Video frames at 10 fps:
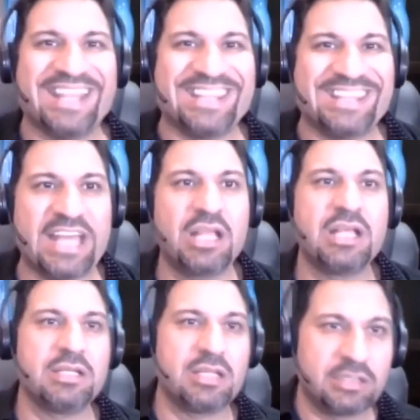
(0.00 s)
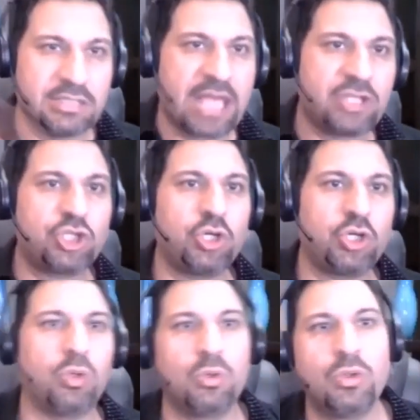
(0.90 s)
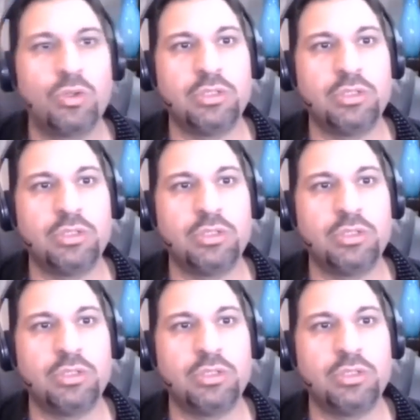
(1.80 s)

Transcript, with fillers: And then day two,